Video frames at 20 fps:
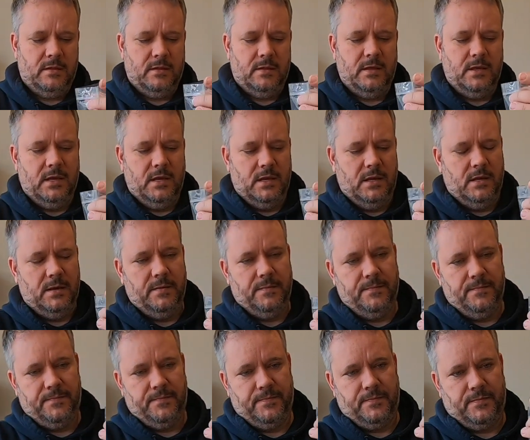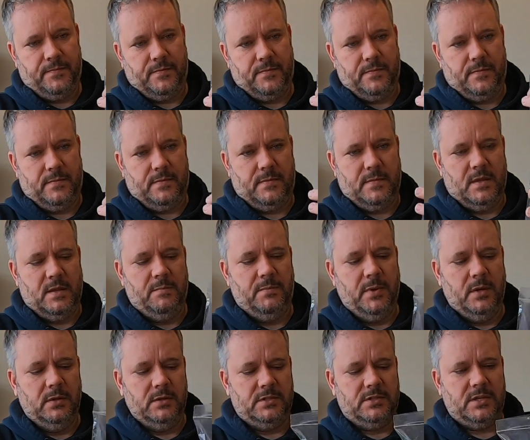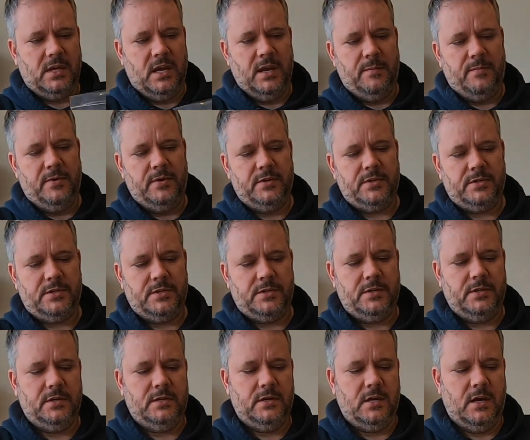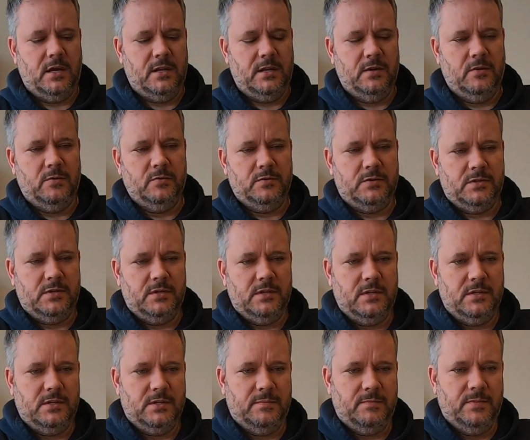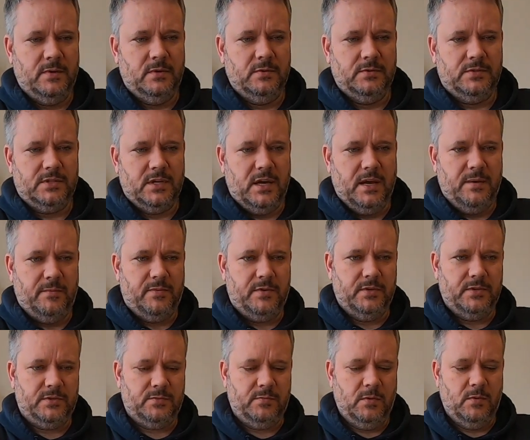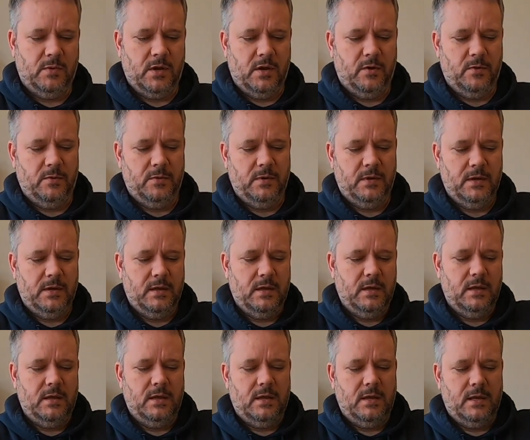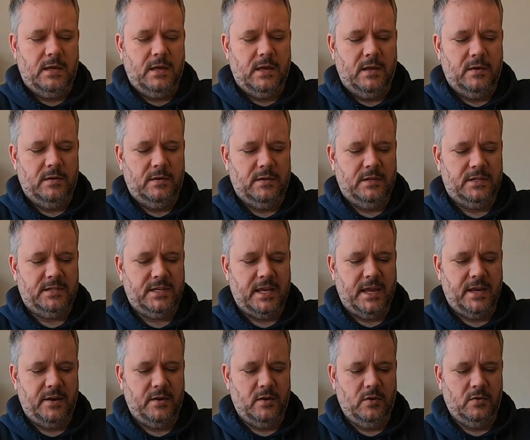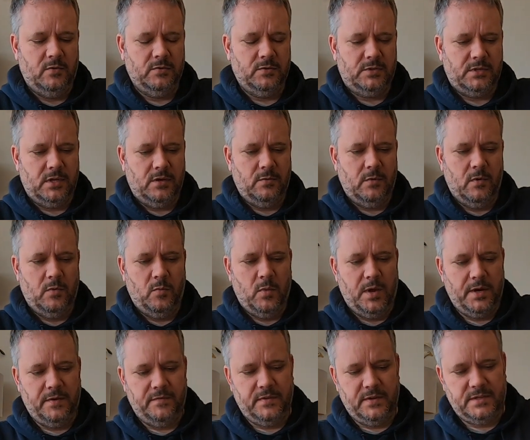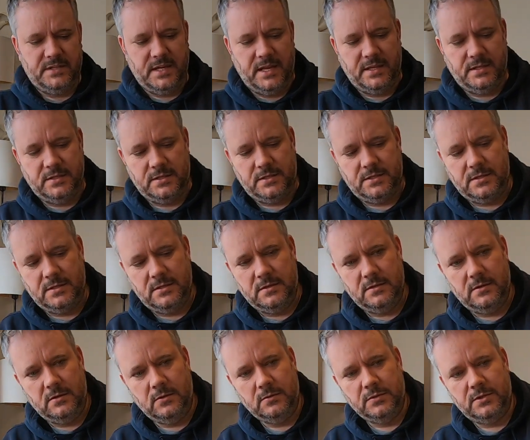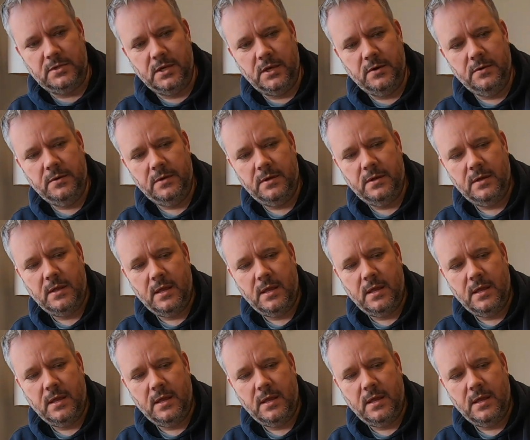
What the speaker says: The Bald Cypress, our little Bald Cypress, will go in the tent also, or one of the tents also,